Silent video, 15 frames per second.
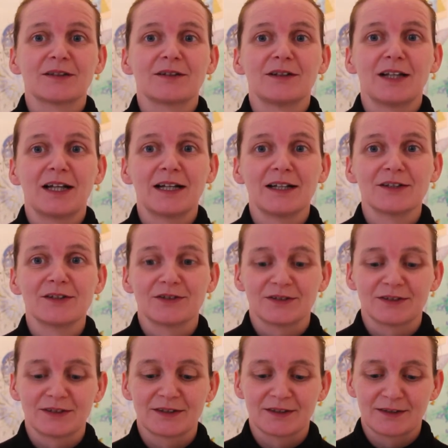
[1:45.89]

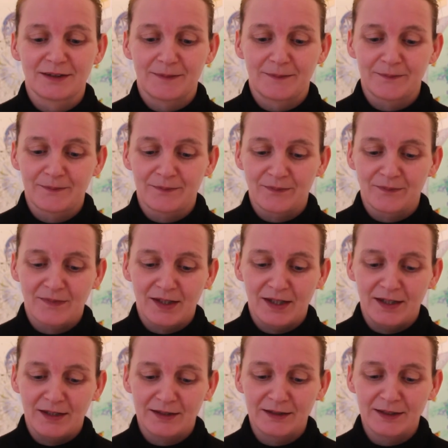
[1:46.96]
collages.
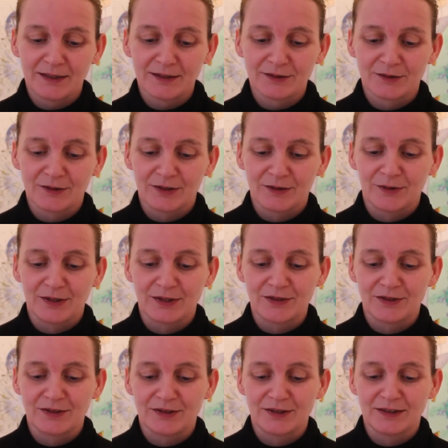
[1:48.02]
The next
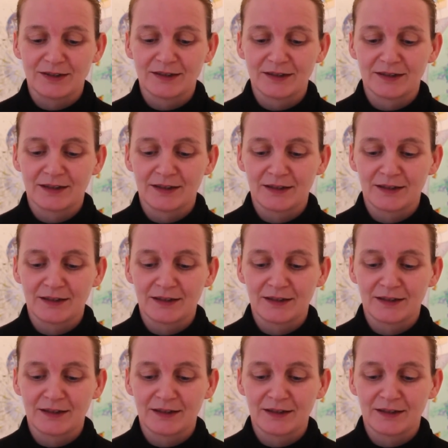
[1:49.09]
question is,